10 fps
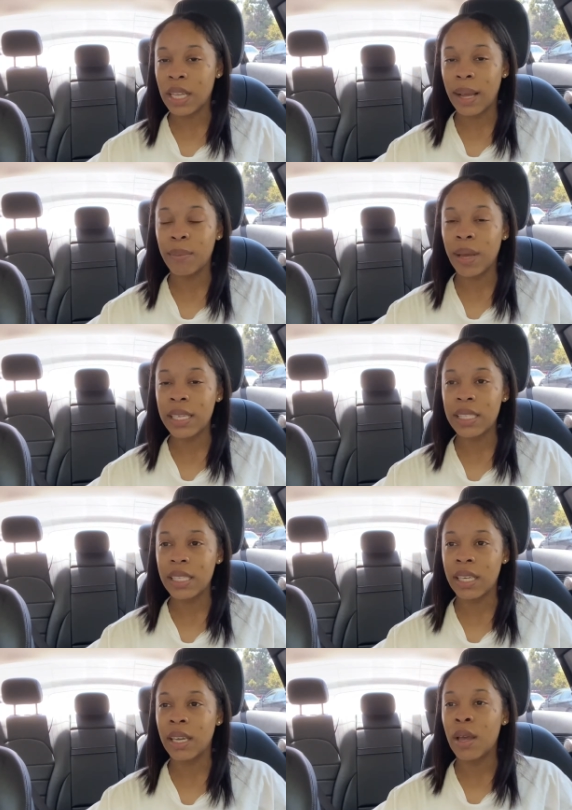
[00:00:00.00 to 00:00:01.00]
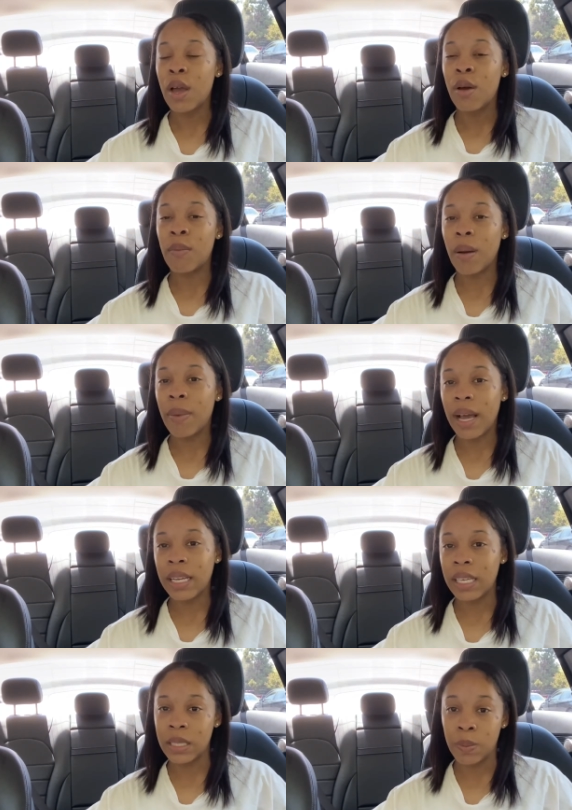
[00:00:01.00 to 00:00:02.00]
Like basically my
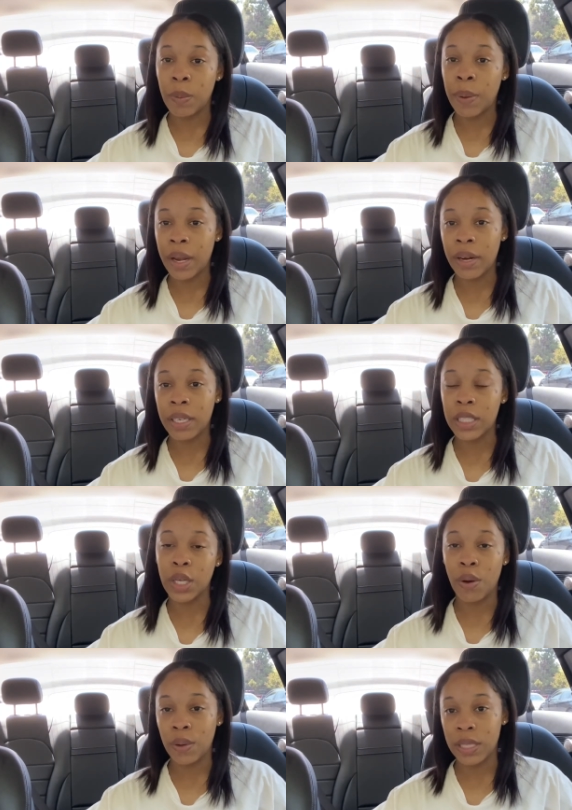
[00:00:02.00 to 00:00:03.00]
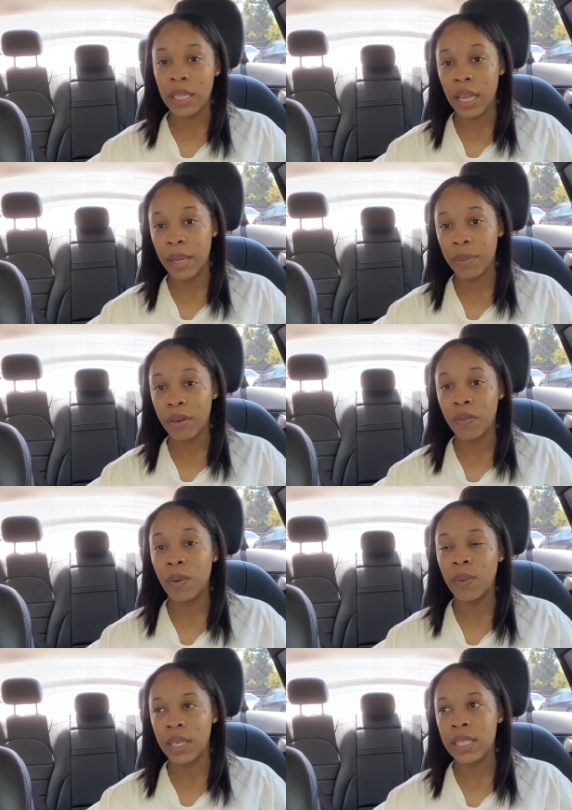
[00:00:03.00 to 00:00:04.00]
body is preparing to go into labor
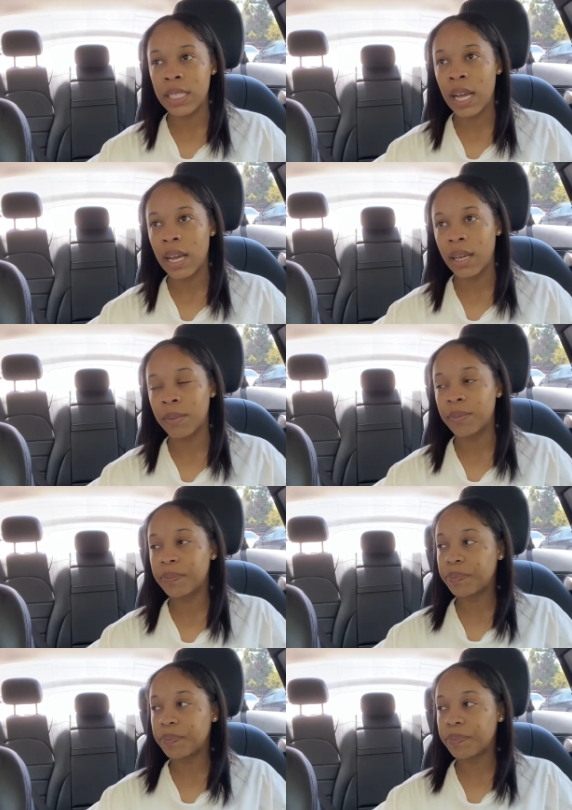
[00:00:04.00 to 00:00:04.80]
for when it's time